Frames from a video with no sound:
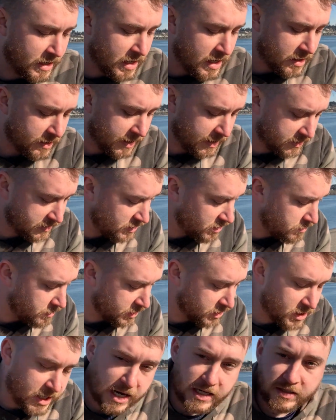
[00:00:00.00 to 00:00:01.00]
Thanks so
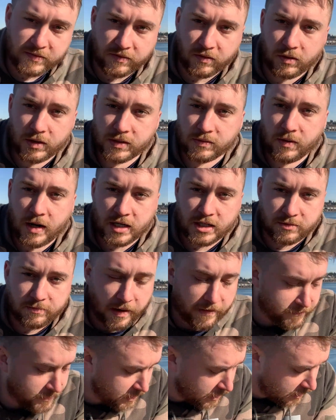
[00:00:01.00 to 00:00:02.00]
much, guys, for always watching
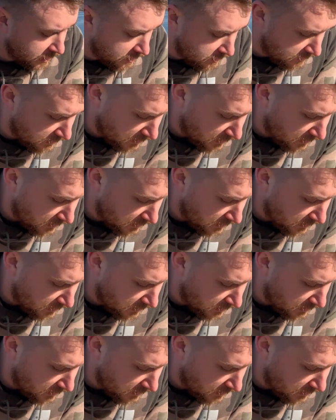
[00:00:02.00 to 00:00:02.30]
my videos.